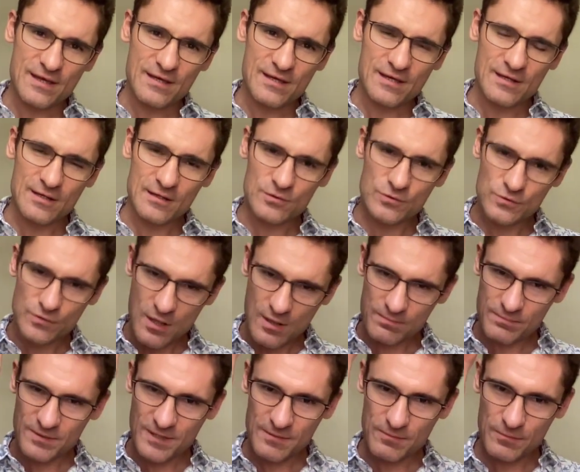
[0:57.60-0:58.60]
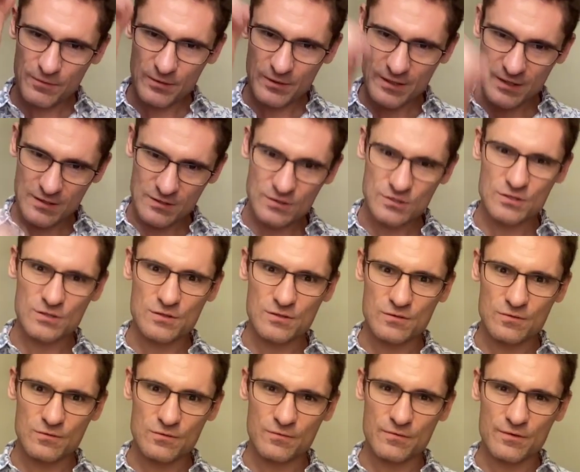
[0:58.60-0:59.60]
And I drop people
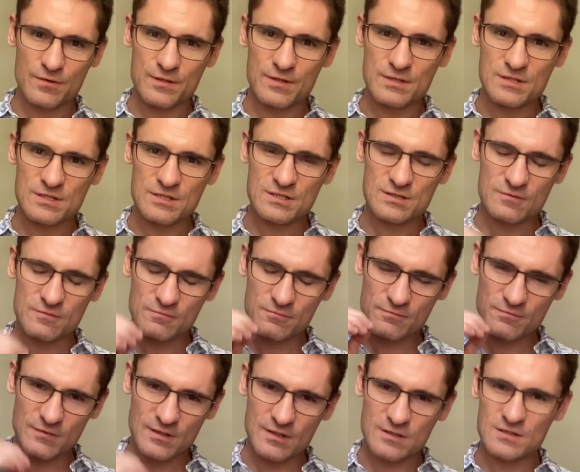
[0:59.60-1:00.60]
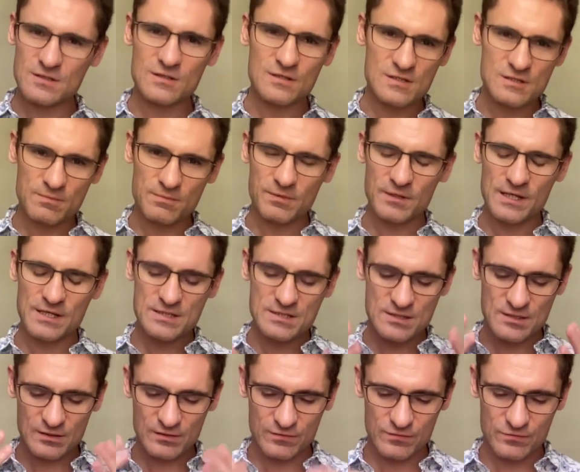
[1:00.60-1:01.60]
into this place
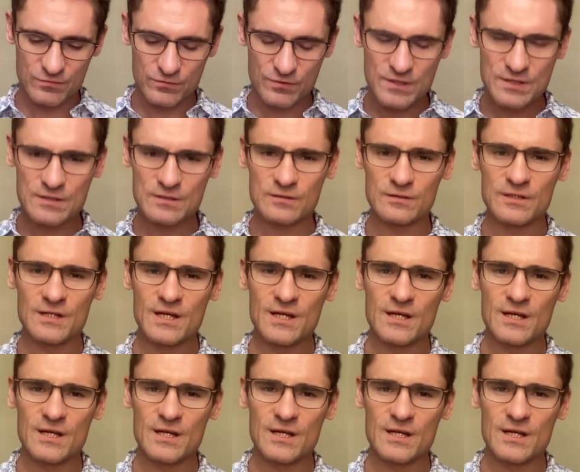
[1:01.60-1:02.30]
of real